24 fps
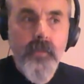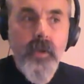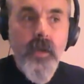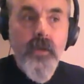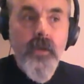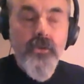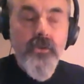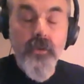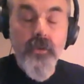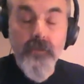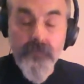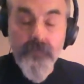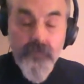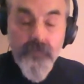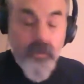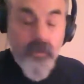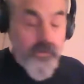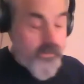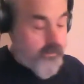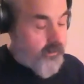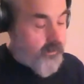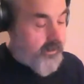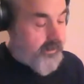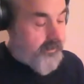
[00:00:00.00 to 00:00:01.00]
so the
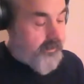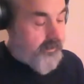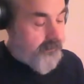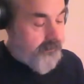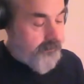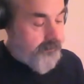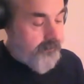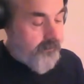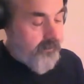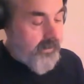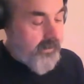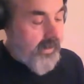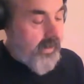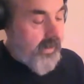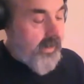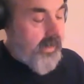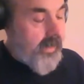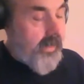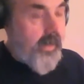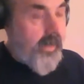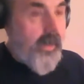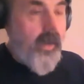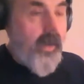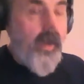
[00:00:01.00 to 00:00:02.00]
first one,
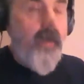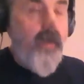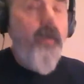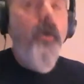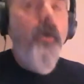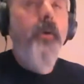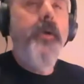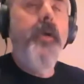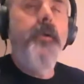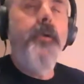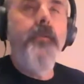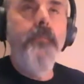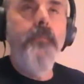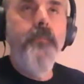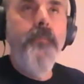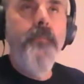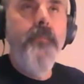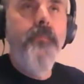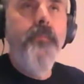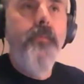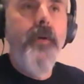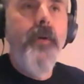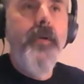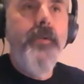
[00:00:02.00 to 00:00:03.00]
okay,
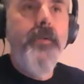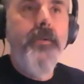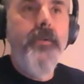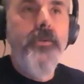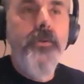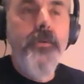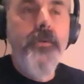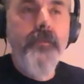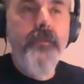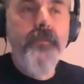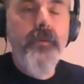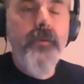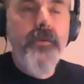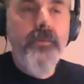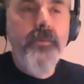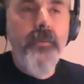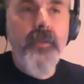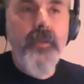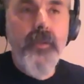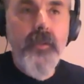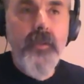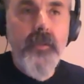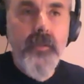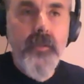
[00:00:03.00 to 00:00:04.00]
before I show you the first
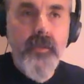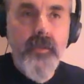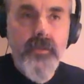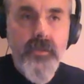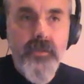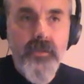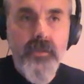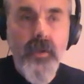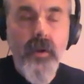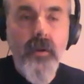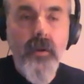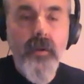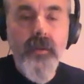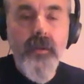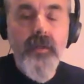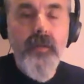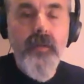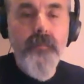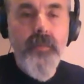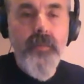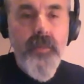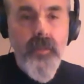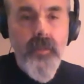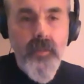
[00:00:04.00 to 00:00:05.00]
one, this is all going
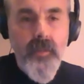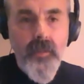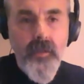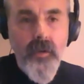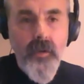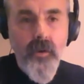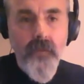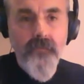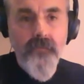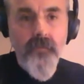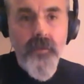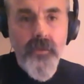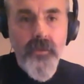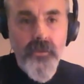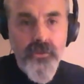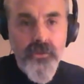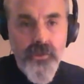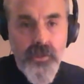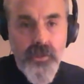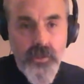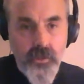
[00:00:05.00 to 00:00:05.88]
to be for a G